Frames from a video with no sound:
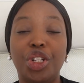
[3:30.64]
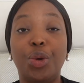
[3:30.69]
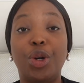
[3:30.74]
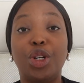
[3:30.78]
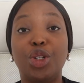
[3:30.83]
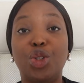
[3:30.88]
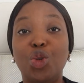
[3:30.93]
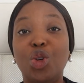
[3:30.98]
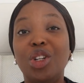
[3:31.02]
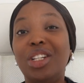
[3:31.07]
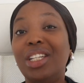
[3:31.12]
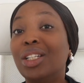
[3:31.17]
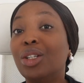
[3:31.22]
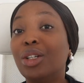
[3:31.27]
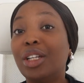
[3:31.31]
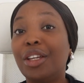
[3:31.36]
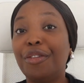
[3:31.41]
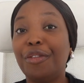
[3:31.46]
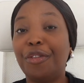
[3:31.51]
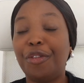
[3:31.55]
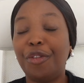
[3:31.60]
there was no need
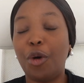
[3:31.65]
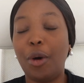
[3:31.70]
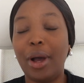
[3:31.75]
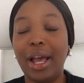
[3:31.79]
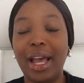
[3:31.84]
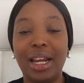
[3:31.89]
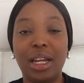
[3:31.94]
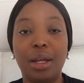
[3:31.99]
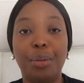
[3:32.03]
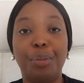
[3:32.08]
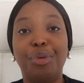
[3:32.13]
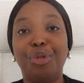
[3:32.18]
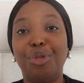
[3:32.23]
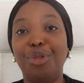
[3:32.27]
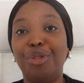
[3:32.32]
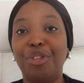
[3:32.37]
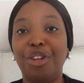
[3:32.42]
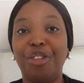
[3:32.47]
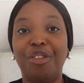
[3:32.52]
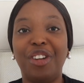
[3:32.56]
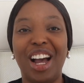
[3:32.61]
looking for any
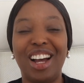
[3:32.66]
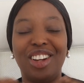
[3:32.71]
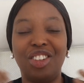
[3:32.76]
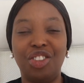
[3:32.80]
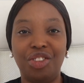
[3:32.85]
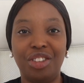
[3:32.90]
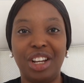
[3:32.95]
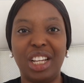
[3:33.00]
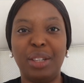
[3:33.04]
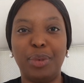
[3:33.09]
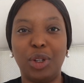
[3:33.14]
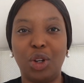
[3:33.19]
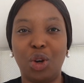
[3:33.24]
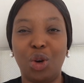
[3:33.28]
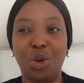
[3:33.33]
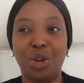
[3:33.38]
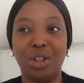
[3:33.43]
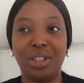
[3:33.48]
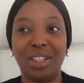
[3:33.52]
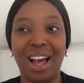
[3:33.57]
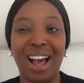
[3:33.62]
proof of address
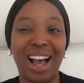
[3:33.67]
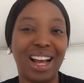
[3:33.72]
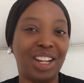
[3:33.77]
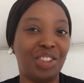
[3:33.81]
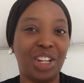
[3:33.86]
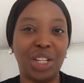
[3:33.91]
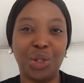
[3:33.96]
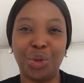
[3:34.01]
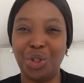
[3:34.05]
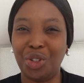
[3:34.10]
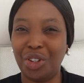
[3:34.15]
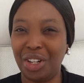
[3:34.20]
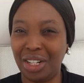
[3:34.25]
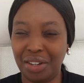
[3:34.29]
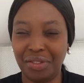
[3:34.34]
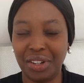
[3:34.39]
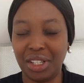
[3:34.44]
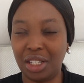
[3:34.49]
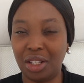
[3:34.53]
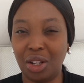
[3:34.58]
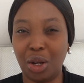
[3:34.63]
because our address was already
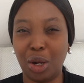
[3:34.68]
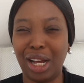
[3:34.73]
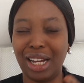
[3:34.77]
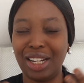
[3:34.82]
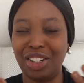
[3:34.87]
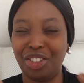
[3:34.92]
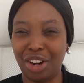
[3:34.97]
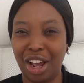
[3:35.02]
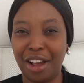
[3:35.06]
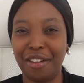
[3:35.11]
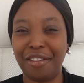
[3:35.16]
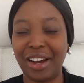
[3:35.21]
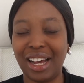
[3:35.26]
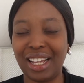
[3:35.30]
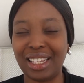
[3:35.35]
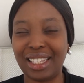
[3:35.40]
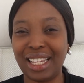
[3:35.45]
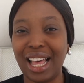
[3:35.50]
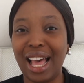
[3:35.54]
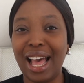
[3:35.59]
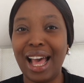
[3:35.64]
written on our
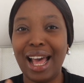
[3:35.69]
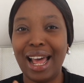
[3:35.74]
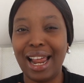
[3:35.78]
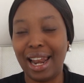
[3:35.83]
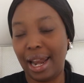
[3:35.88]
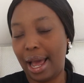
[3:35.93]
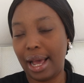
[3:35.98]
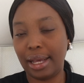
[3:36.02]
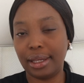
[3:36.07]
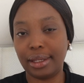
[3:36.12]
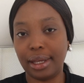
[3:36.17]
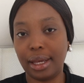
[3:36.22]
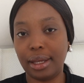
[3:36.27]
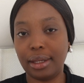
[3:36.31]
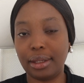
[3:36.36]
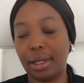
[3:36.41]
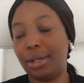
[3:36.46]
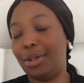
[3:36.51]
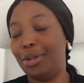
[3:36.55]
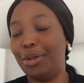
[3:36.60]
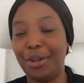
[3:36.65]
driver's
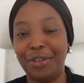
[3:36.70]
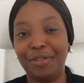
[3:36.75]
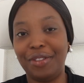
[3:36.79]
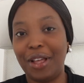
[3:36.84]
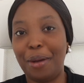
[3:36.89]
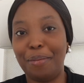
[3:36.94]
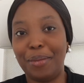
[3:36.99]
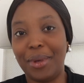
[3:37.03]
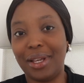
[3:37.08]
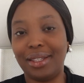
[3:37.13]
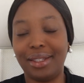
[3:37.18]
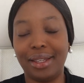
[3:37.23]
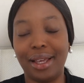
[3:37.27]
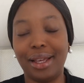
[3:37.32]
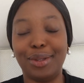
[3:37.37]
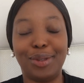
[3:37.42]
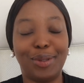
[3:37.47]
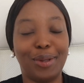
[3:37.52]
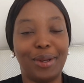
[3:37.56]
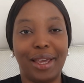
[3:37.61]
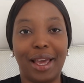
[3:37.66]
license. I don't know if that makes
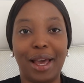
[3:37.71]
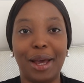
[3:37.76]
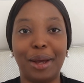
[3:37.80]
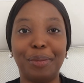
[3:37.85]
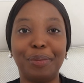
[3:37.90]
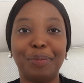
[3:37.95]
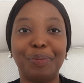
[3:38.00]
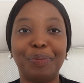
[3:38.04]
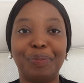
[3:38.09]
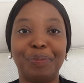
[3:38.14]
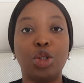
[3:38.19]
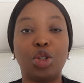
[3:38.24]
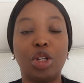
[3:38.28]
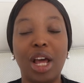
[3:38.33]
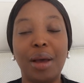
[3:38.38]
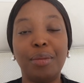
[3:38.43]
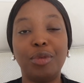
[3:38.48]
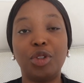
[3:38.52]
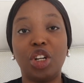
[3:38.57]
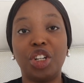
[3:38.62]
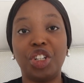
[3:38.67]
sense. So yeah. So
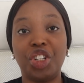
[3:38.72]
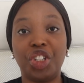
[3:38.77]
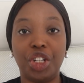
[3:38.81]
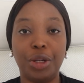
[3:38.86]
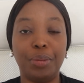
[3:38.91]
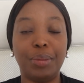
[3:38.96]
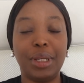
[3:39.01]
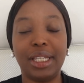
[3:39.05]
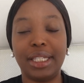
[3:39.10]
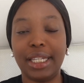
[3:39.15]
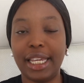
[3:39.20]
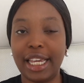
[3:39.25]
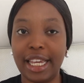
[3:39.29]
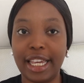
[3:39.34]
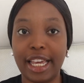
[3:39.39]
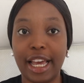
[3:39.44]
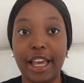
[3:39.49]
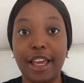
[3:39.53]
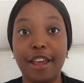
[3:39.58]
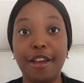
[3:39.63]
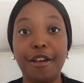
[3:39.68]
let me just chip this in
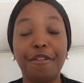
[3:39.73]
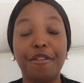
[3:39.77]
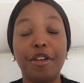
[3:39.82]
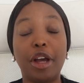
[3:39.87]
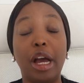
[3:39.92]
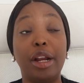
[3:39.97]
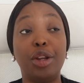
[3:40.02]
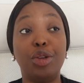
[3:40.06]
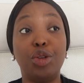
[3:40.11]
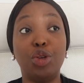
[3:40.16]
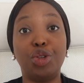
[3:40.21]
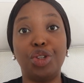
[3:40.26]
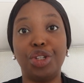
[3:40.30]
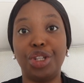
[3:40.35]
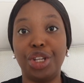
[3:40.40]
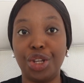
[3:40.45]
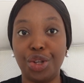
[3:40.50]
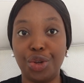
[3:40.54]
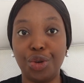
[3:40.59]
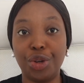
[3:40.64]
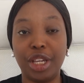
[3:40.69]
here. If you are new to
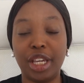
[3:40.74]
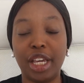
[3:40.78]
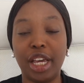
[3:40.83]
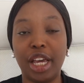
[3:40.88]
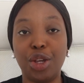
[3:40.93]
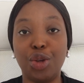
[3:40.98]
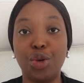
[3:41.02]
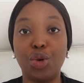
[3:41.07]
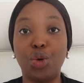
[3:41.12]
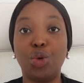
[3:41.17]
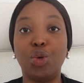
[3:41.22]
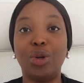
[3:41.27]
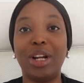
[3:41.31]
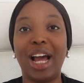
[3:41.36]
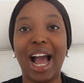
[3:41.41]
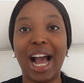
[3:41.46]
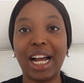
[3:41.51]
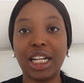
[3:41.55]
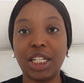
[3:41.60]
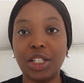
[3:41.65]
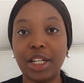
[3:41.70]
the UK, you could
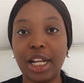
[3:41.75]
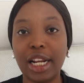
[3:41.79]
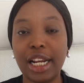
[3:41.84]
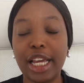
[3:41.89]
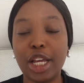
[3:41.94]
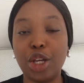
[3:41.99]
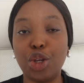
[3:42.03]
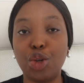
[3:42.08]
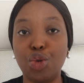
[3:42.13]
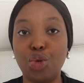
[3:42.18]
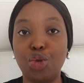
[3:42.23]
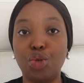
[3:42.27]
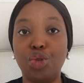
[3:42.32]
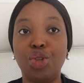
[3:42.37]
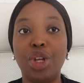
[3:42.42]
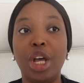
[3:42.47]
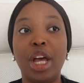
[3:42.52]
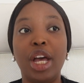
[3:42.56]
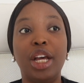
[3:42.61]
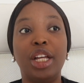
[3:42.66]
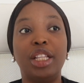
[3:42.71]
actually
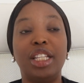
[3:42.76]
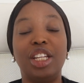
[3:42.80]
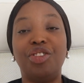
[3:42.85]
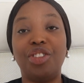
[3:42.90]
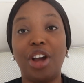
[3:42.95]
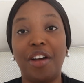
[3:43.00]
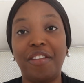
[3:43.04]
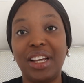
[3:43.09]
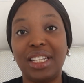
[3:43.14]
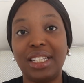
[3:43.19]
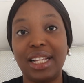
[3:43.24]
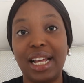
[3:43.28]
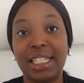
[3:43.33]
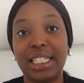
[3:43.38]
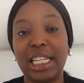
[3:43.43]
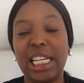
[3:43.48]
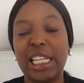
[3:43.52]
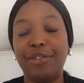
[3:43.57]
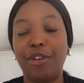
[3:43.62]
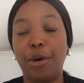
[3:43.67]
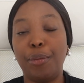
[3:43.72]
use the driver's
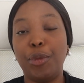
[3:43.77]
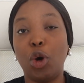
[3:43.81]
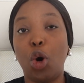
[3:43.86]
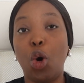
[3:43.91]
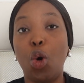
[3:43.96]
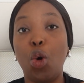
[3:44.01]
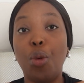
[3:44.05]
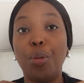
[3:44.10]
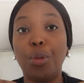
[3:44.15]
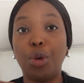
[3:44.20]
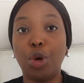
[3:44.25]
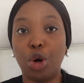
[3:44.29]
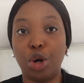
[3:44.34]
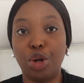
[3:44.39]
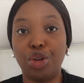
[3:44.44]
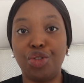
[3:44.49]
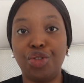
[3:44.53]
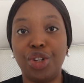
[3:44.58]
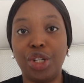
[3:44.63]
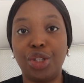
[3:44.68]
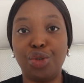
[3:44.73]
license from your home
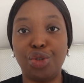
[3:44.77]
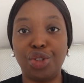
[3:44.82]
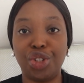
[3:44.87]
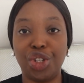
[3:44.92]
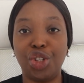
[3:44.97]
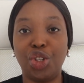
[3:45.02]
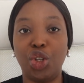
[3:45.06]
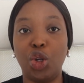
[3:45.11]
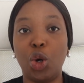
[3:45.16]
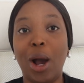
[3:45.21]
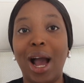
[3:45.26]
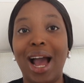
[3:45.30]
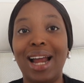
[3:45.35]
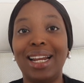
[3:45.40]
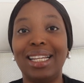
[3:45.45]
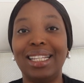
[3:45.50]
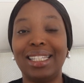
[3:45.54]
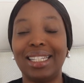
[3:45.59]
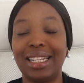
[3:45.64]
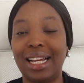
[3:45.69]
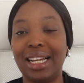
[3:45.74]
country to secure
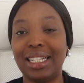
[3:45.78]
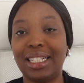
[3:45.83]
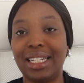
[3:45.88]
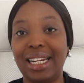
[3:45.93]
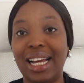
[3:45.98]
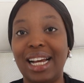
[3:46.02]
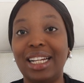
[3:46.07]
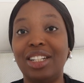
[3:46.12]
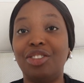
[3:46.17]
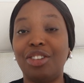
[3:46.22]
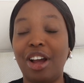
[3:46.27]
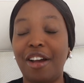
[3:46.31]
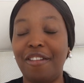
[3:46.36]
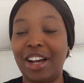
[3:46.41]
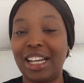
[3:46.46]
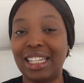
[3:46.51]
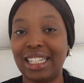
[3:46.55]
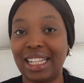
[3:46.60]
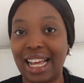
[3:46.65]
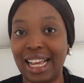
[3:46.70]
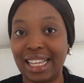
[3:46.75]
an international
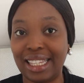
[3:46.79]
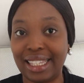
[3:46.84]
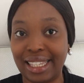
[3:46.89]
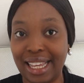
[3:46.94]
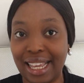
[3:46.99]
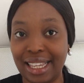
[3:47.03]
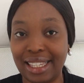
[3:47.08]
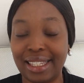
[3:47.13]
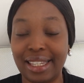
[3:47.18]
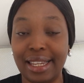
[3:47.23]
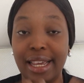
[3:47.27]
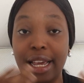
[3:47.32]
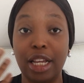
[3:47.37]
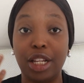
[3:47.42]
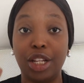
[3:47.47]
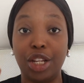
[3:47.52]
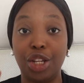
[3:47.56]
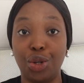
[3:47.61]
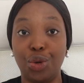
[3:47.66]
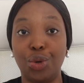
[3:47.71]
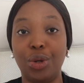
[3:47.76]
driver's license here
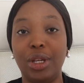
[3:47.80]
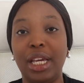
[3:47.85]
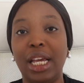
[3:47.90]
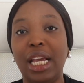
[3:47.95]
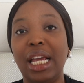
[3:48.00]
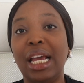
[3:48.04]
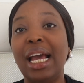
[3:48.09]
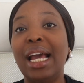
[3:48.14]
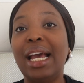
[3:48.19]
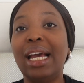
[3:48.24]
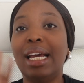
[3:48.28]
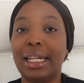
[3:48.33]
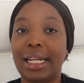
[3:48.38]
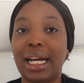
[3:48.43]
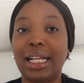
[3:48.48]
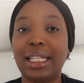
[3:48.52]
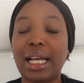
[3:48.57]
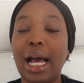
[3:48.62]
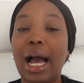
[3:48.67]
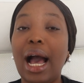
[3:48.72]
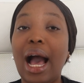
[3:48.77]
in the UK
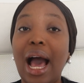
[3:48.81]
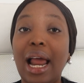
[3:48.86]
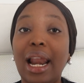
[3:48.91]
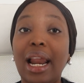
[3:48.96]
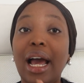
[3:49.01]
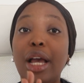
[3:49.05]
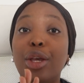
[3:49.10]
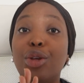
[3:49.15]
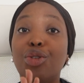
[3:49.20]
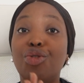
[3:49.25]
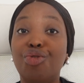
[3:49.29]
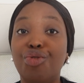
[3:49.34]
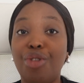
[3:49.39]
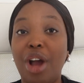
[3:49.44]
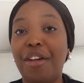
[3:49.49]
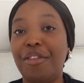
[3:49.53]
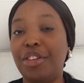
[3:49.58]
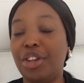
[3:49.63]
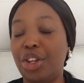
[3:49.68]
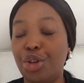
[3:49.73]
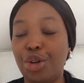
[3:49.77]
that can allow you to
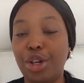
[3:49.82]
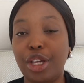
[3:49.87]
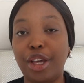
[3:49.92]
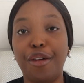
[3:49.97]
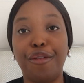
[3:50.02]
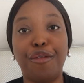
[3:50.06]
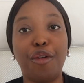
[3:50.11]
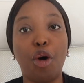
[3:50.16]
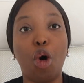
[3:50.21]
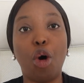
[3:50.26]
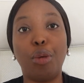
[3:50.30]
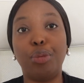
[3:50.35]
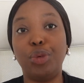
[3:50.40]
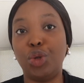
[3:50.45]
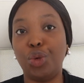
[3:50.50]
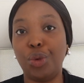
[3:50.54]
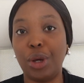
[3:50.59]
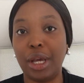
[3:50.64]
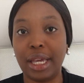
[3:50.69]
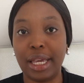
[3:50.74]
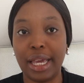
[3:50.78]
drive in the UK for up
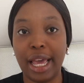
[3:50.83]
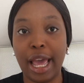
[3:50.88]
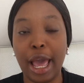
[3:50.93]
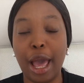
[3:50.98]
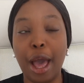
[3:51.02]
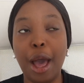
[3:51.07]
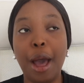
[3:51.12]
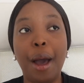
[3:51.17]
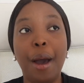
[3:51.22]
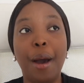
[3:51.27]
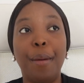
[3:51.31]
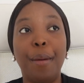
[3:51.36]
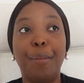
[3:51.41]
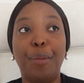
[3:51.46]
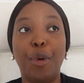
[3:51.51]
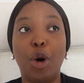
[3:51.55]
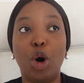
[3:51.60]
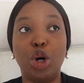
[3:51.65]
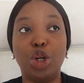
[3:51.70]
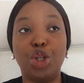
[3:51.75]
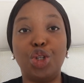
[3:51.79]
to a year.
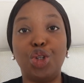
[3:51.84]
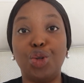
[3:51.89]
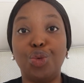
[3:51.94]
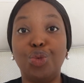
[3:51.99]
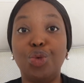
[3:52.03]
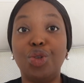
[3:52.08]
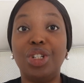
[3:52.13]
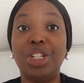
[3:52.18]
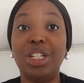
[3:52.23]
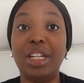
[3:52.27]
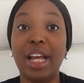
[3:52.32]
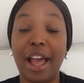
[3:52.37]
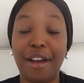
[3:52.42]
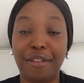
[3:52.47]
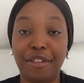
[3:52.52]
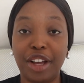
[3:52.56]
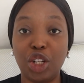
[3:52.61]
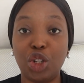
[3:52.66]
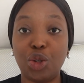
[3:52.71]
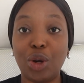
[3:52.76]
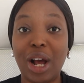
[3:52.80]
But you would
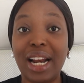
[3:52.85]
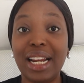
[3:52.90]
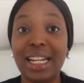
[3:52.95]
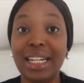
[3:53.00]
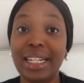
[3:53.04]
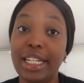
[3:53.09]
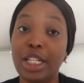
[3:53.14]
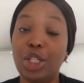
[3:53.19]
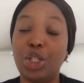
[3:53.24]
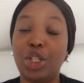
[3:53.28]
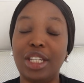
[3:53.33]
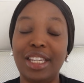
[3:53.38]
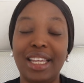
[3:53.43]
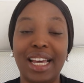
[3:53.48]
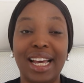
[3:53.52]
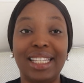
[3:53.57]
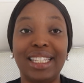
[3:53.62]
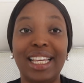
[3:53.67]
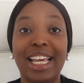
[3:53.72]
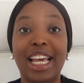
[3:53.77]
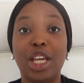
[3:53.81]
eventually need to
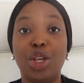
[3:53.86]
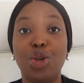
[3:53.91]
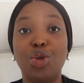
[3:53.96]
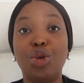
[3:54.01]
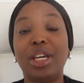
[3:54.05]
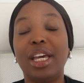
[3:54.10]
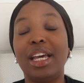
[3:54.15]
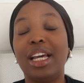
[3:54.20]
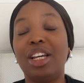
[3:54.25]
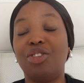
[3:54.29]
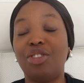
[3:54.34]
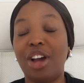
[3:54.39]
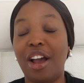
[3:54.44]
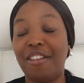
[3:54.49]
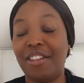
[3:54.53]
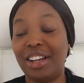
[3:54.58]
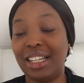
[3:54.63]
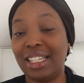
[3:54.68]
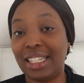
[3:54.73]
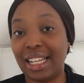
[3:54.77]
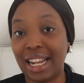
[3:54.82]
get a UK
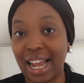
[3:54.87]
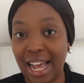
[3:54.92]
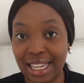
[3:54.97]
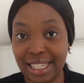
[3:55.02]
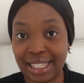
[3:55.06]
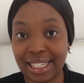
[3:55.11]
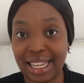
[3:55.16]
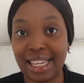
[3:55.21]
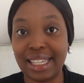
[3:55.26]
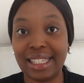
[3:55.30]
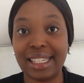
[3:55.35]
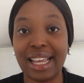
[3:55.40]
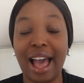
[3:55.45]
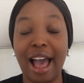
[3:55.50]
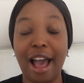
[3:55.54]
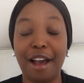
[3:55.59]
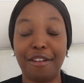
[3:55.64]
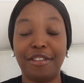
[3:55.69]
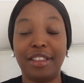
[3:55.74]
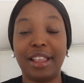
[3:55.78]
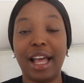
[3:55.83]
driver's license
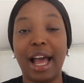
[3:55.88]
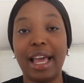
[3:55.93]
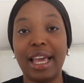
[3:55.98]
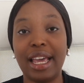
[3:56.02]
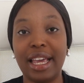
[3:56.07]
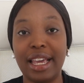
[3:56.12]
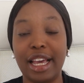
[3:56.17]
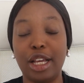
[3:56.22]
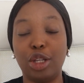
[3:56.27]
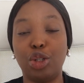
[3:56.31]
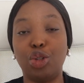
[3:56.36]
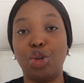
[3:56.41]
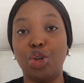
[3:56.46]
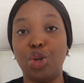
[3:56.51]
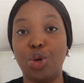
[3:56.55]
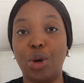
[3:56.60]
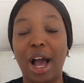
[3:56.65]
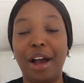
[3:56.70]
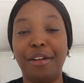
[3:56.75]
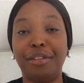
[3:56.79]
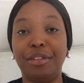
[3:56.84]
after a year. So
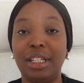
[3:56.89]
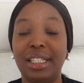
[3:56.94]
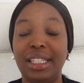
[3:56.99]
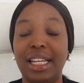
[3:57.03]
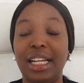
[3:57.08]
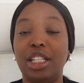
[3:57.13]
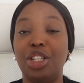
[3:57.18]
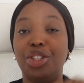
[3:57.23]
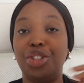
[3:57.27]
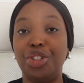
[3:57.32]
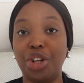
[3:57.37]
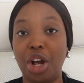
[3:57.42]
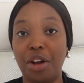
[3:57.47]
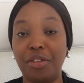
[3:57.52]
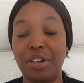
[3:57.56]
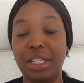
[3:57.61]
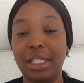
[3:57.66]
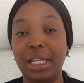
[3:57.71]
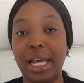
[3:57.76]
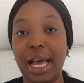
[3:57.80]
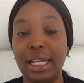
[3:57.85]
you have to take the
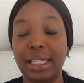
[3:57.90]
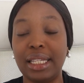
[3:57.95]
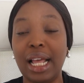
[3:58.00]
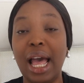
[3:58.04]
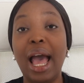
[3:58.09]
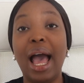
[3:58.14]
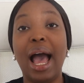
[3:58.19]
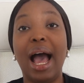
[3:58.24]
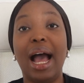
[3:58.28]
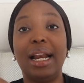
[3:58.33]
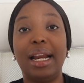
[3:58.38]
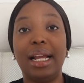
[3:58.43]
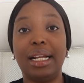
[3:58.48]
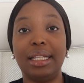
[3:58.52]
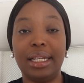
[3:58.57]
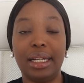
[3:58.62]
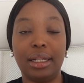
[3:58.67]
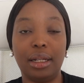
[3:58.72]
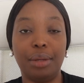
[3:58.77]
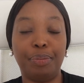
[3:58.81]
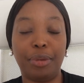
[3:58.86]
theory test and then
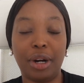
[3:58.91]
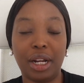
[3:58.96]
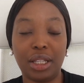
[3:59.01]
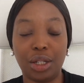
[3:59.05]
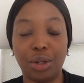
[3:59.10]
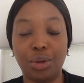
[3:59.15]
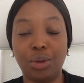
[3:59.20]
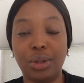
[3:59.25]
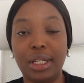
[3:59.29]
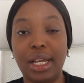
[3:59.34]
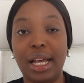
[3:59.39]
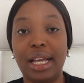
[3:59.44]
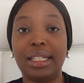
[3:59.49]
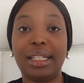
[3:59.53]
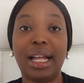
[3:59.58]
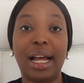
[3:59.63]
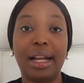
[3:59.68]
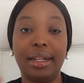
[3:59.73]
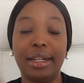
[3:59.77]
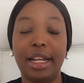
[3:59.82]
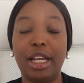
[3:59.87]
take the practical test, and